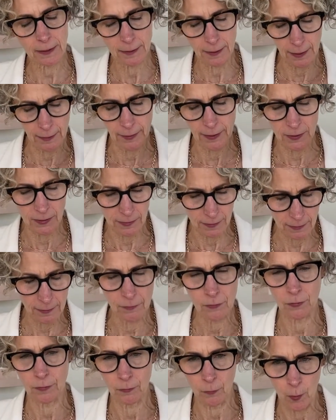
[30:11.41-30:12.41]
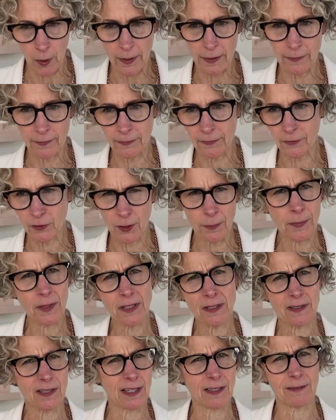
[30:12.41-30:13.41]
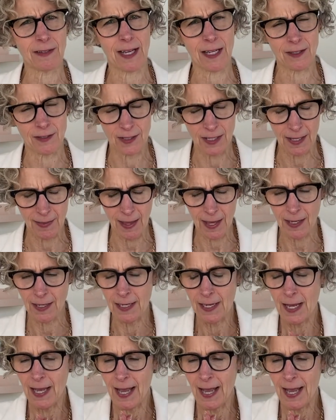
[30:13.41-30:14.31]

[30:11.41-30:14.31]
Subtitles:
You know, he's one of triplets. I don't know how you say that.